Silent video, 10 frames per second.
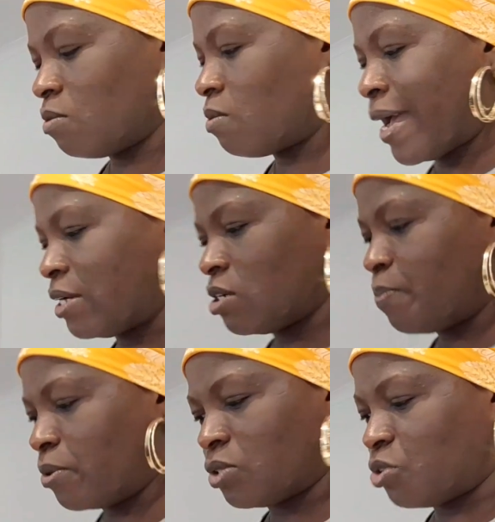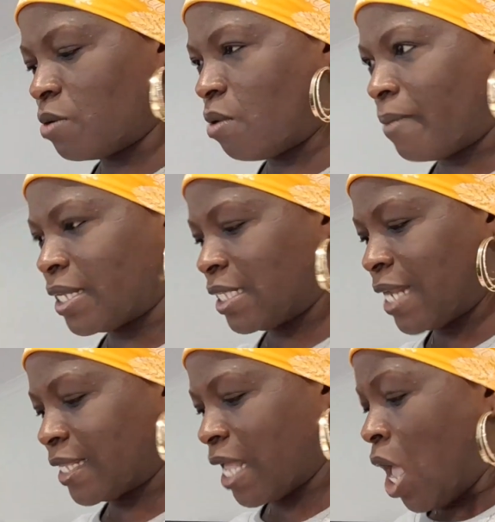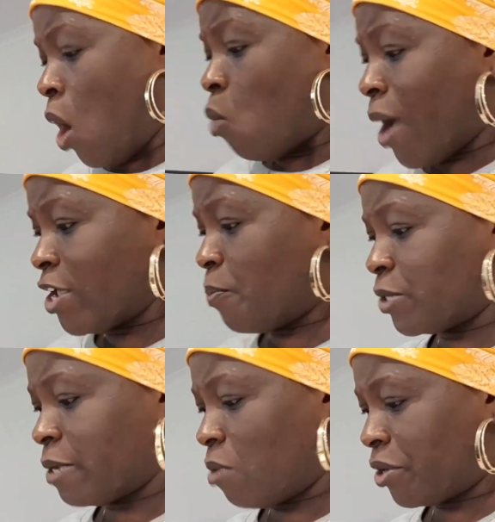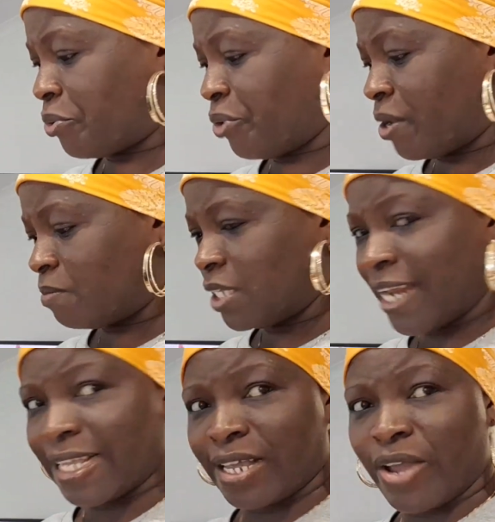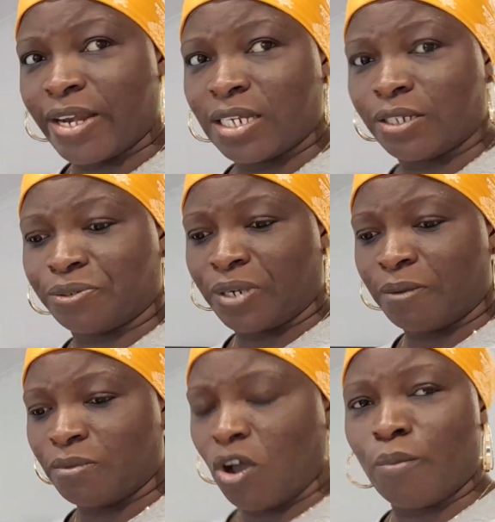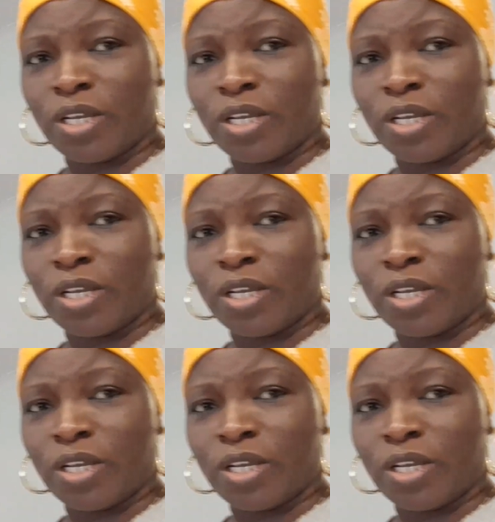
Why do you put cream on my... Why are you putting more cream? Did I tell you I need cream? Oh my,